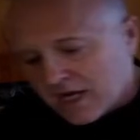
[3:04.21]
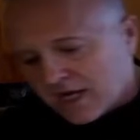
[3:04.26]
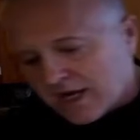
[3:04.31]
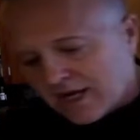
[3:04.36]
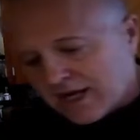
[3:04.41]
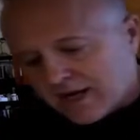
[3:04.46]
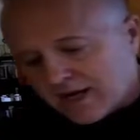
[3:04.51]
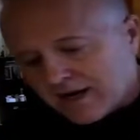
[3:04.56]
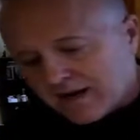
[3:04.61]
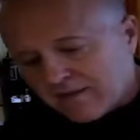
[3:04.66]

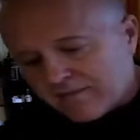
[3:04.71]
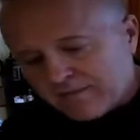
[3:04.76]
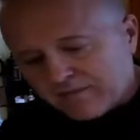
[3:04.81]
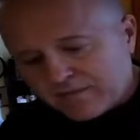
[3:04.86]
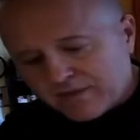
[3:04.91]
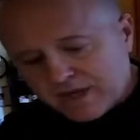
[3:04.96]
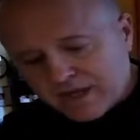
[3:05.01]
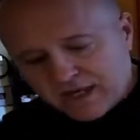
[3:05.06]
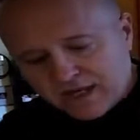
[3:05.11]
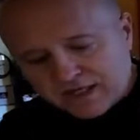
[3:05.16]

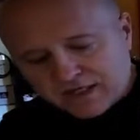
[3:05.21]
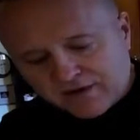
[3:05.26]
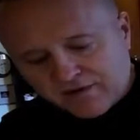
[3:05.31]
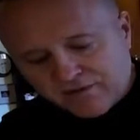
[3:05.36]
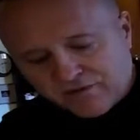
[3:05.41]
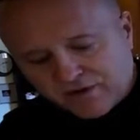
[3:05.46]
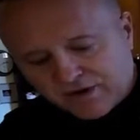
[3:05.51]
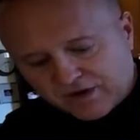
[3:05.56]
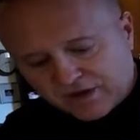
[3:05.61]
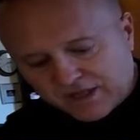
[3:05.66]
and
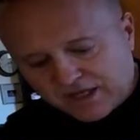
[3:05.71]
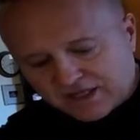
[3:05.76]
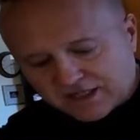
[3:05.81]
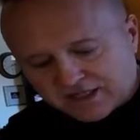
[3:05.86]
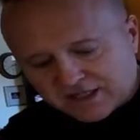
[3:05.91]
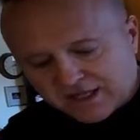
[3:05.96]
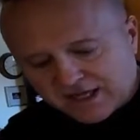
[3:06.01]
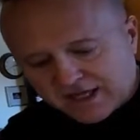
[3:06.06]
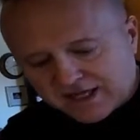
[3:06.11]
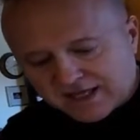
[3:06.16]
different
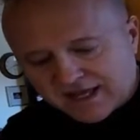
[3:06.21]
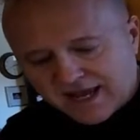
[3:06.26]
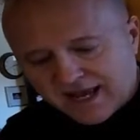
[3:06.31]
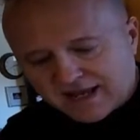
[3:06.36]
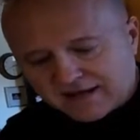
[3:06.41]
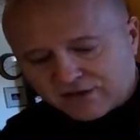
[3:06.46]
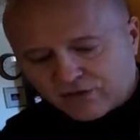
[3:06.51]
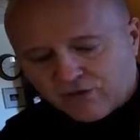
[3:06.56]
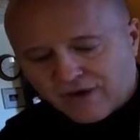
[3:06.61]
things like that.